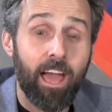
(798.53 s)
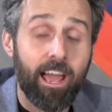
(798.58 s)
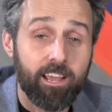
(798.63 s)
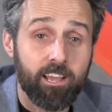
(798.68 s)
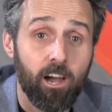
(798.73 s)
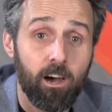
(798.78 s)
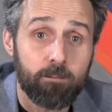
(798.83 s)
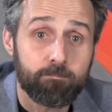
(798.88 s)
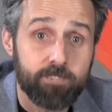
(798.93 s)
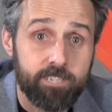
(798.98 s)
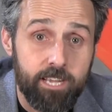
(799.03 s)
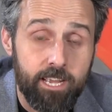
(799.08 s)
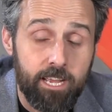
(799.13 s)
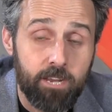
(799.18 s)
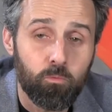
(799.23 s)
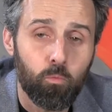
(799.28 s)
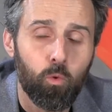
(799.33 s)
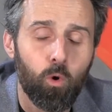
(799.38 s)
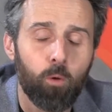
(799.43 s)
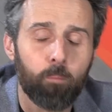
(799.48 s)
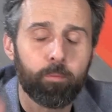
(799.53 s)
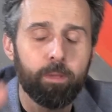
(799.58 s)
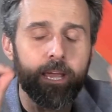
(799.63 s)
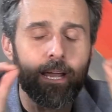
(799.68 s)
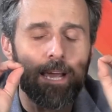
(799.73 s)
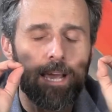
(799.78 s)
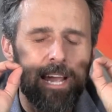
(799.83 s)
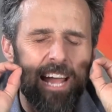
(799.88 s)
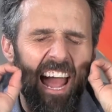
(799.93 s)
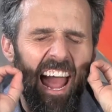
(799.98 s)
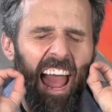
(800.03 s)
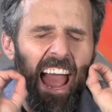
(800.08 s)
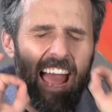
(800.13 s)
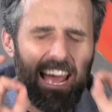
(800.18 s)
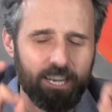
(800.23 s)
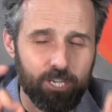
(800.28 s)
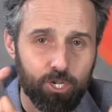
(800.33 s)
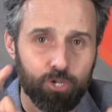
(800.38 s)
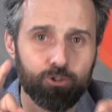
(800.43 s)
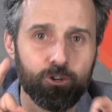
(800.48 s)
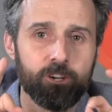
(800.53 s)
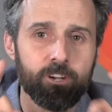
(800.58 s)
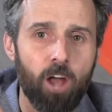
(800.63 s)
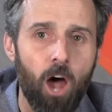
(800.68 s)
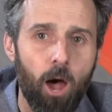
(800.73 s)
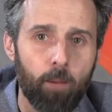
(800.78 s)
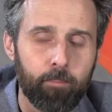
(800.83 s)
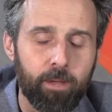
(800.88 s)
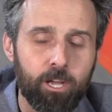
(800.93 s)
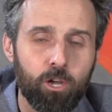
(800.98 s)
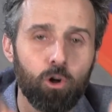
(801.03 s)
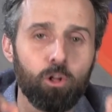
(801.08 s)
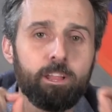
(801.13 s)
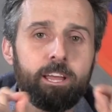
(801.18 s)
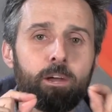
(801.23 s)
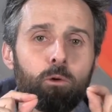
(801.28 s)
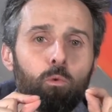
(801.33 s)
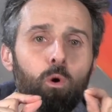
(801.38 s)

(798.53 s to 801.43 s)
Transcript: that comes in will be astronomical. It